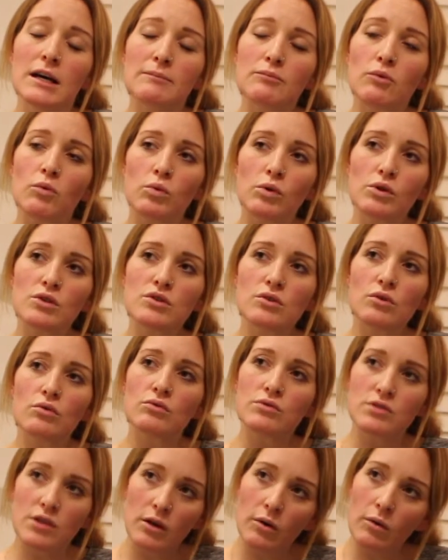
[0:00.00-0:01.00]
But what's
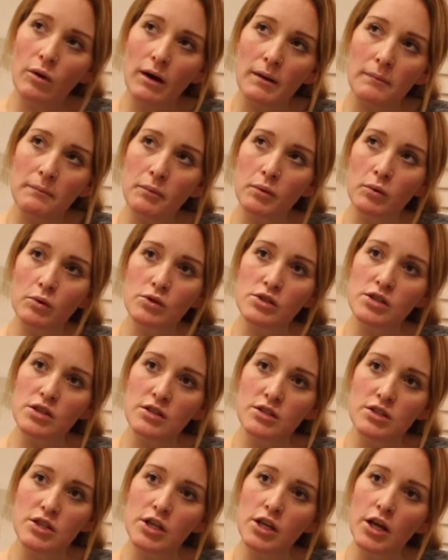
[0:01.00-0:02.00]
also quite
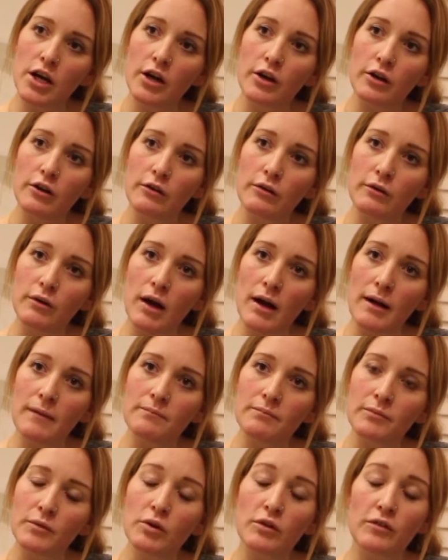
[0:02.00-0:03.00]
important to know,
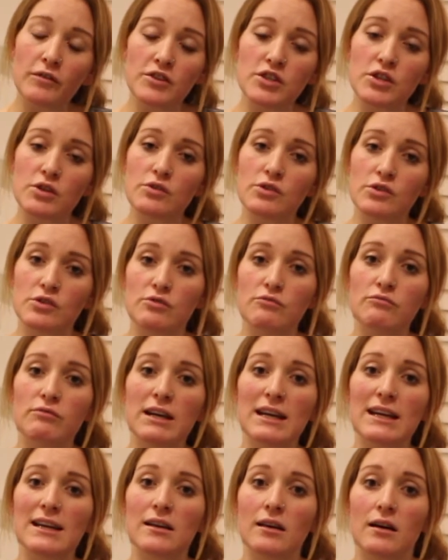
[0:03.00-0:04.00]
or for children to
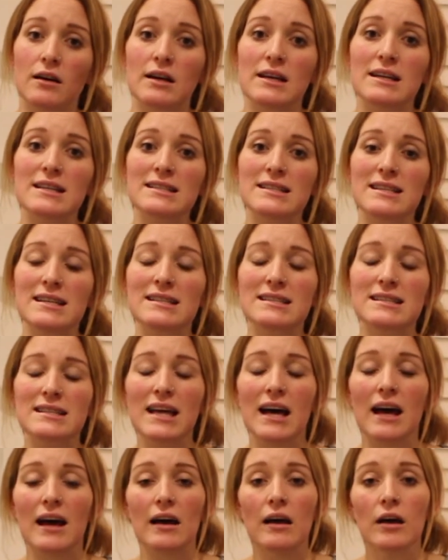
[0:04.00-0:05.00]
realise, is
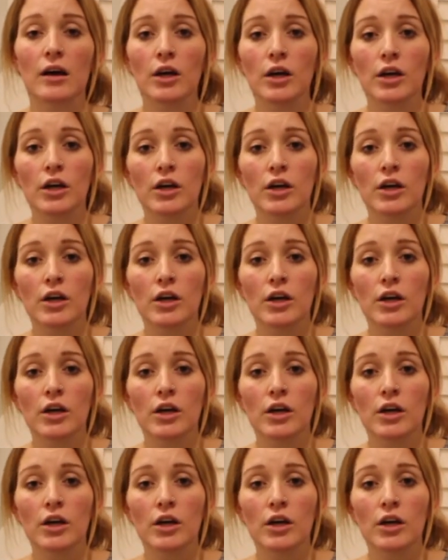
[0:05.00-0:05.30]
that